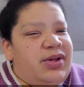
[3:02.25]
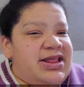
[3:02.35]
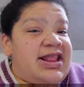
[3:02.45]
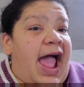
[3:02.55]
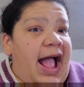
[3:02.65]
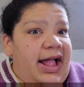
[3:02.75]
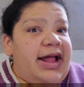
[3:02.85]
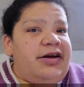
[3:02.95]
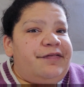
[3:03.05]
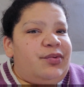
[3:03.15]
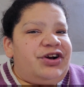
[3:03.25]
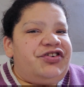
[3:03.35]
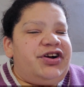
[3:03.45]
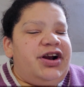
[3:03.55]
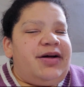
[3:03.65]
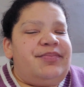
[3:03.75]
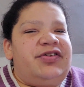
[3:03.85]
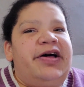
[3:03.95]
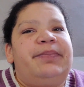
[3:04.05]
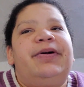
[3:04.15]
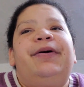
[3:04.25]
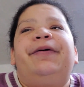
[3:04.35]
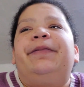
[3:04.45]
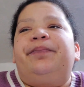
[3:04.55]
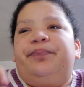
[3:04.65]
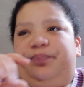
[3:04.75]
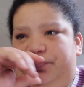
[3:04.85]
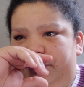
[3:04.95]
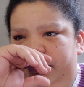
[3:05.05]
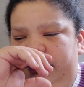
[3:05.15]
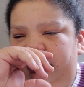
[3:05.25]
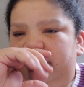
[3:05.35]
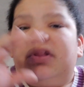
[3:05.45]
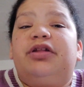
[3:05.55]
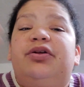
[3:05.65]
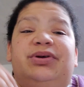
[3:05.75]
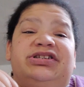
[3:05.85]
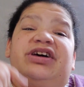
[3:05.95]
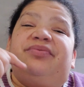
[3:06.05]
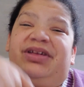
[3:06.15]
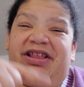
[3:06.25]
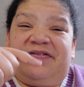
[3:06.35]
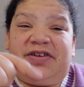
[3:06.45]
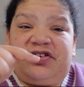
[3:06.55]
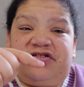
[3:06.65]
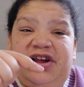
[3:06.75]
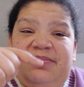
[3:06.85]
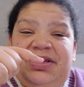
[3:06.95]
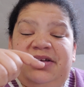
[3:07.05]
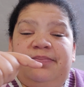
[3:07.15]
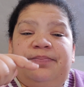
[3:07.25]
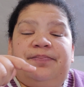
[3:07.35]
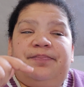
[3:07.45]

when that kind of question comes up. The ones that really frustrate me,